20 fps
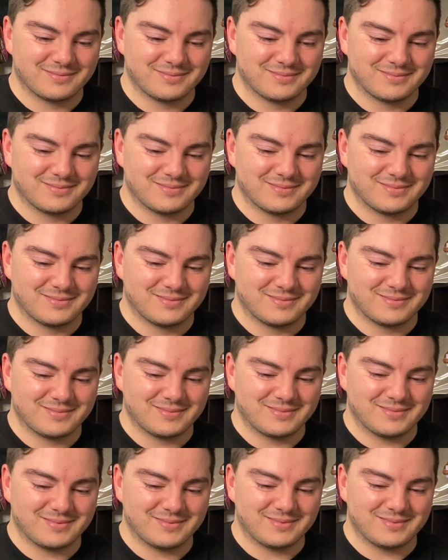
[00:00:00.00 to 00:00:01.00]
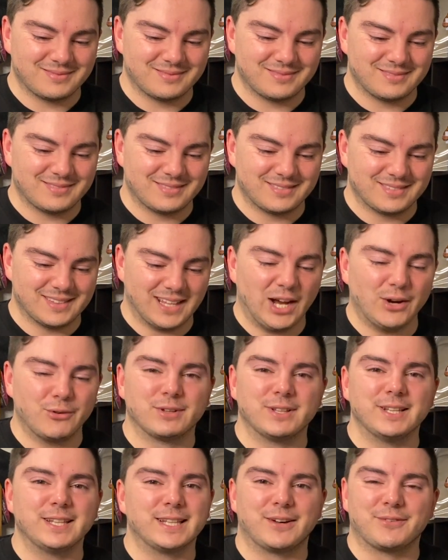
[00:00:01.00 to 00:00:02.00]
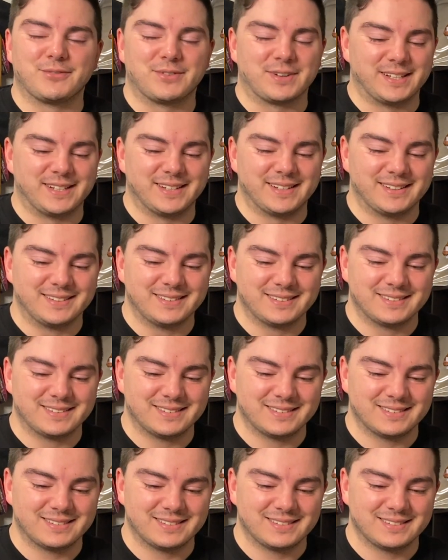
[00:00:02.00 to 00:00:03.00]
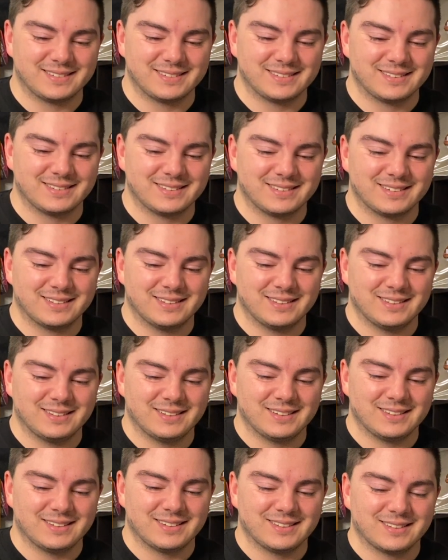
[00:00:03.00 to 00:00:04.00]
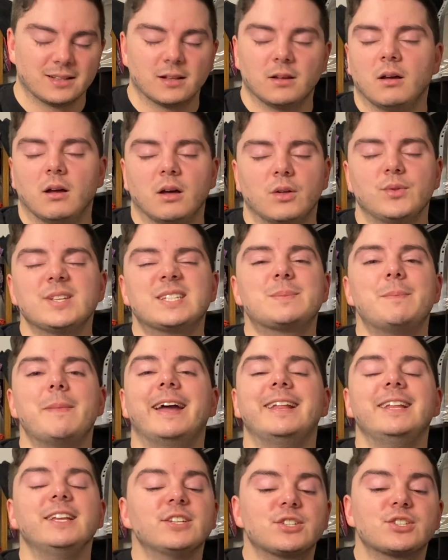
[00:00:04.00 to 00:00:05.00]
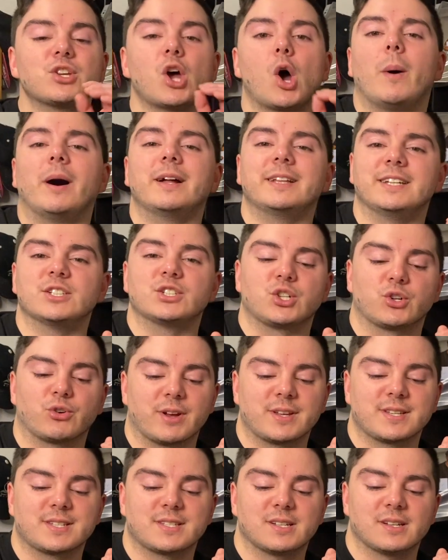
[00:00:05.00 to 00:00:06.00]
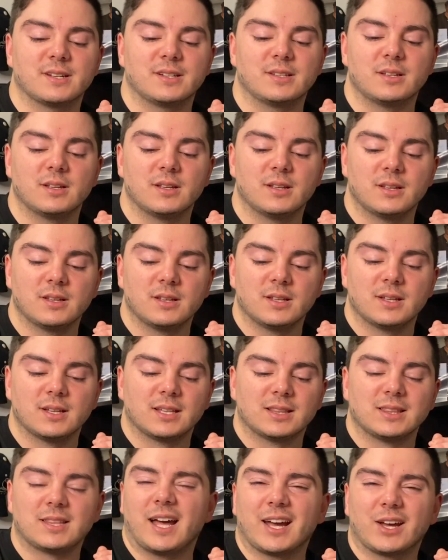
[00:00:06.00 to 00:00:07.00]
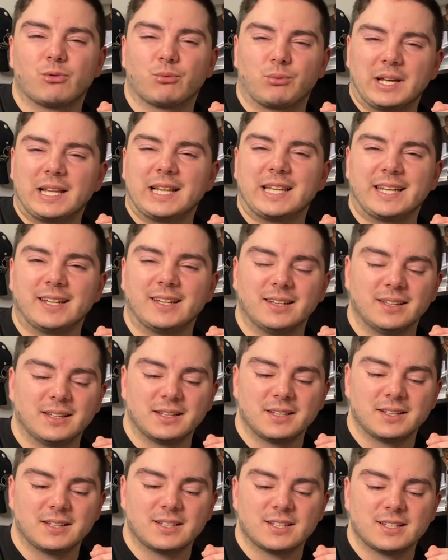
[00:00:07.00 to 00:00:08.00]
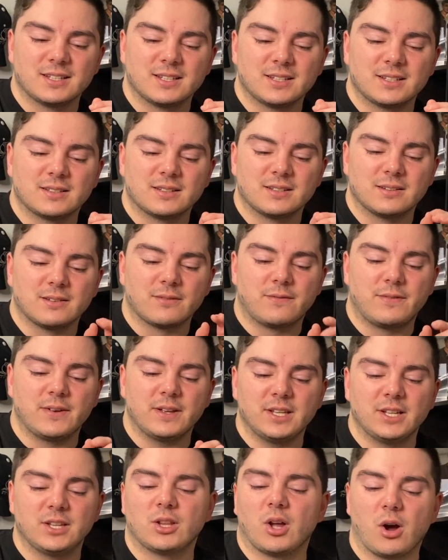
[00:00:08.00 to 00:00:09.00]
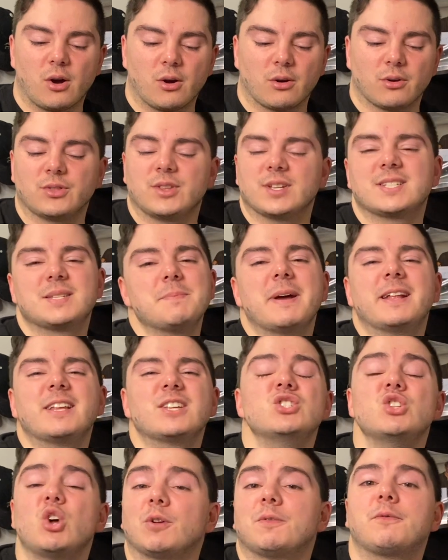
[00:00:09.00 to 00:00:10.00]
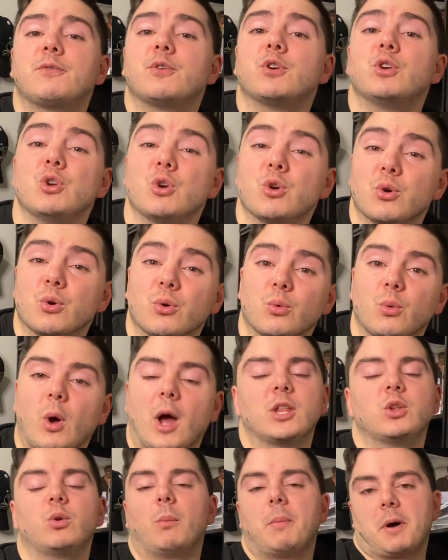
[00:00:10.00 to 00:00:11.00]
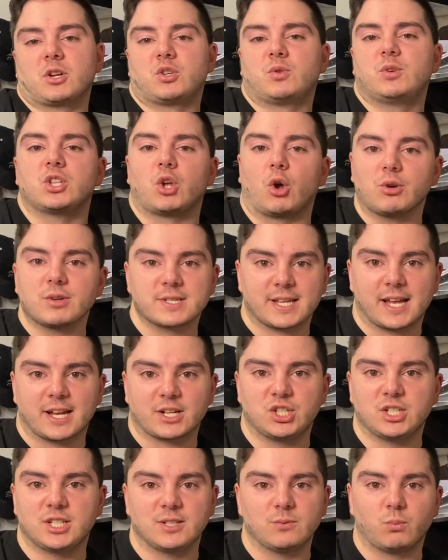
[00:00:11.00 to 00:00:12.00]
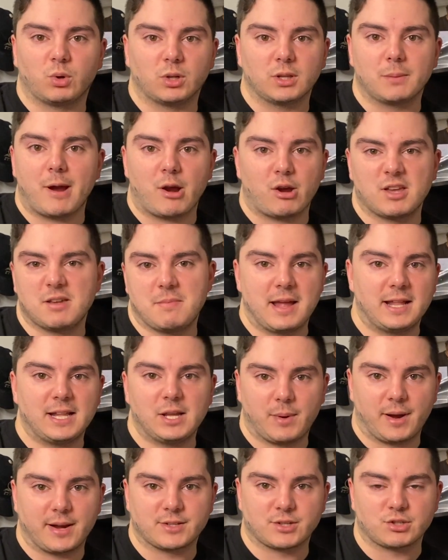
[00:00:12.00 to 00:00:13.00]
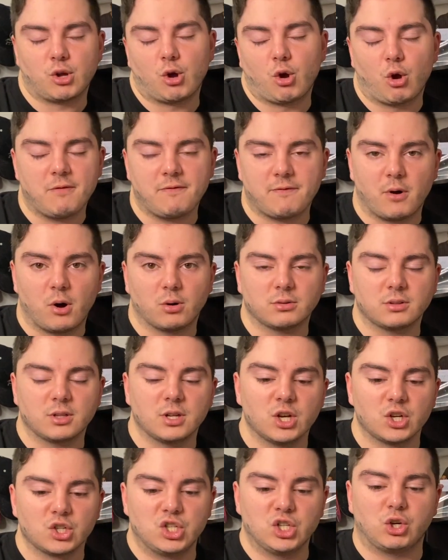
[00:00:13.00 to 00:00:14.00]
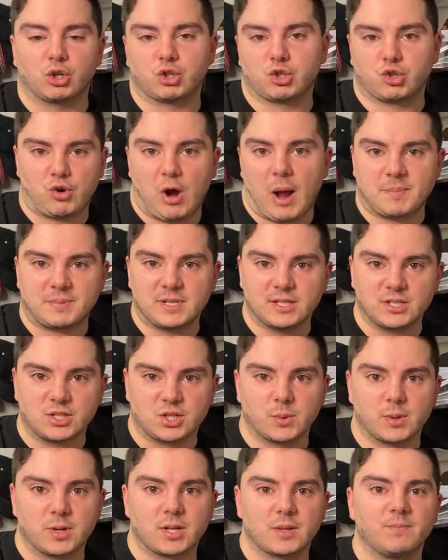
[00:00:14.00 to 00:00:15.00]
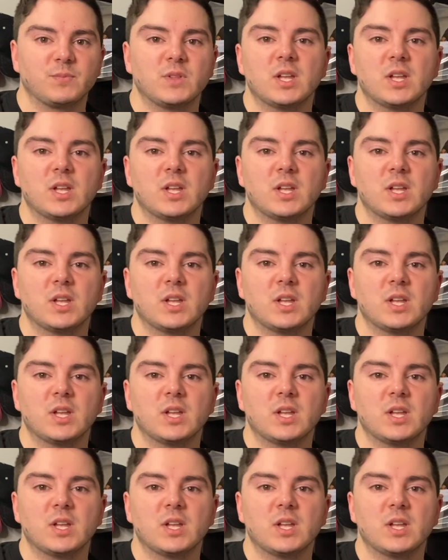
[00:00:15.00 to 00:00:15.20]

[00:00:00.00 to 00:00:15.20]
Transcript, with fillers: Cool. I really love Vinnie. Take a piss. This man is so uninterested. Like, really? Vinnie, no, this man is not for you. And well, she knows that. She didn't want to marry him anyway, so it's not her fault. She got trapped into it.